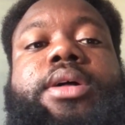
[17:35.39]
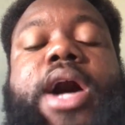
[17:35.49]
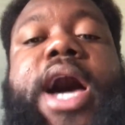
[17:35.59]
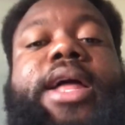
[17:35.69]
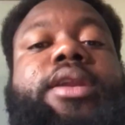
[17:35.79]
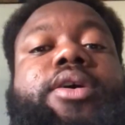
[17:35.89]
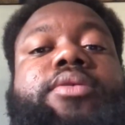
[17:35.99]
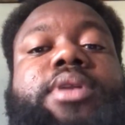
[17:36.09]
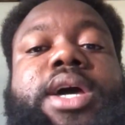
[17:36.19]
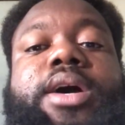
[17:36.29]
I know
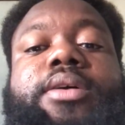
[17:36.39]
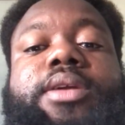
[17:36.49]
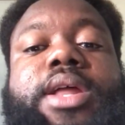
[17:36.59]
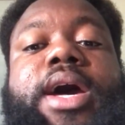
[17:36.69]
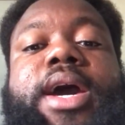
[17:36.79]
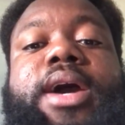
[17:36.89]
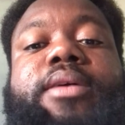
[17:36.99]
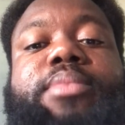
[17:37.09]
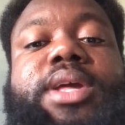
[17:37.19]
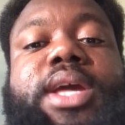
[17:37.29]
now that I
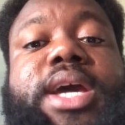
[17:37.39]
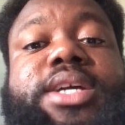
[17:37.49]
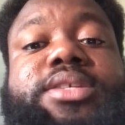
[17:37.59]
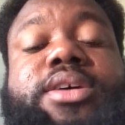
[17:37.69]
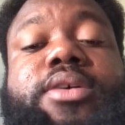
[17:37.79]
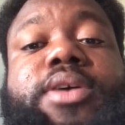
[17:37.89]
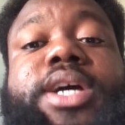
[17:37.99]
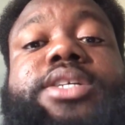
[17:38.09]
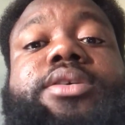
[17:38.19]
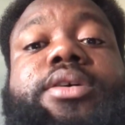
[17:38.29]
have been gang stalked
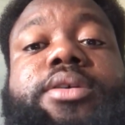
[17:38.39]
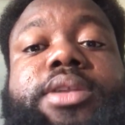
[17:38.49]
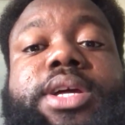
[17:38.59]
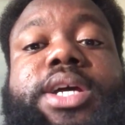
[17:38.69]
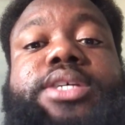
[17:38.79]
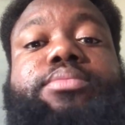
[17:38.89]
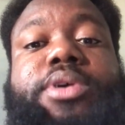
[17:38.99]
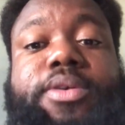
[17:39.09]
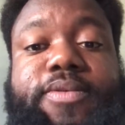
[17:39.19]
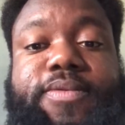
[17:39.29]
as early as
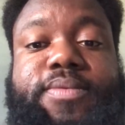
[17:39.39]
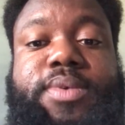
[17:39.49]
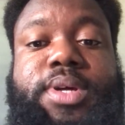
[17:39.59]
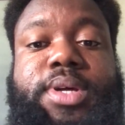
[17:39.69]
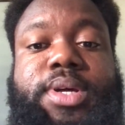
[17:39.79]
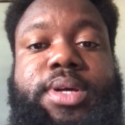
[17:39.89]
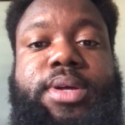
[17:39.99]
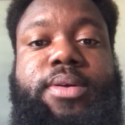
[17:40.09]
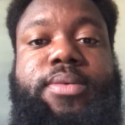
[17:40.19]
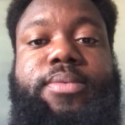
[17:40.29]
birth.
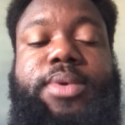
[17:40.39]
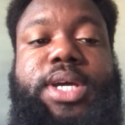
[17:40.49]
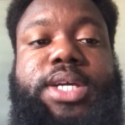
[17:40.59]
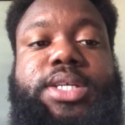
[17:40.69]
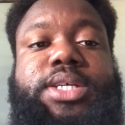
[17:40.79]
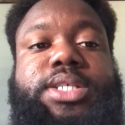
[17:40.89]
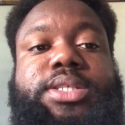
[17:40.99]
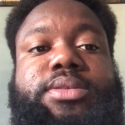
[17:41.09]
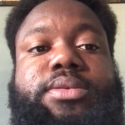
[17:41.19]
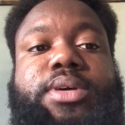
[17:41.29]
Okay?
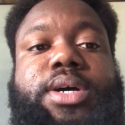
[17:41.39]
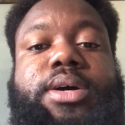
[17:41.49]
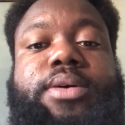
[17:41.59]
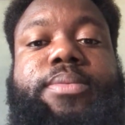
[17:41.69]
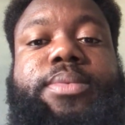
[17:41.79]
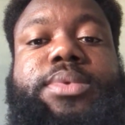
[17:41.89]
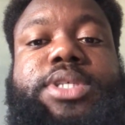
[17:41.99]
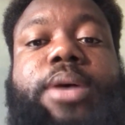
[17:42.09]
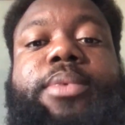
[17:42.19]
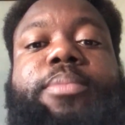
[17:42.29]
Because
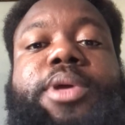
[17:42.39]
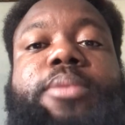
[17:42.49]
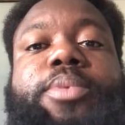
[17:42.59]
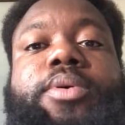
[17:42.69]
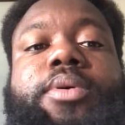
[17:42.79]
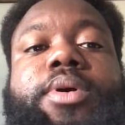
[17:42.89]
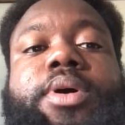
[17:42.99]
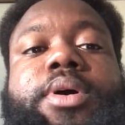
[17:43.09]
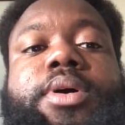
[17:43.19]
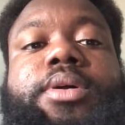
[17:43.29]
some of the people
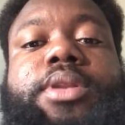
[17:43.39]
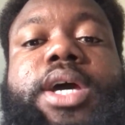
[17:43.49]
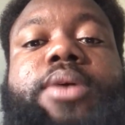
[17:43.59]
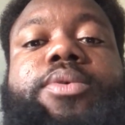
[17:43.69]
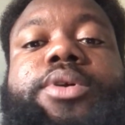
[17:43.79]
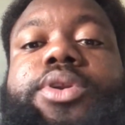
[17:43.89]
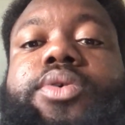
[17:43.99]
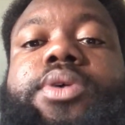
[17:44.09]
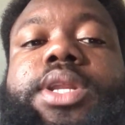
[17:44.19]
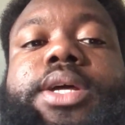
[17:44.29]
that were
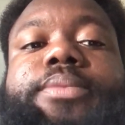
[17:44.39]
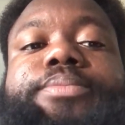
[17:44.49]
doing it,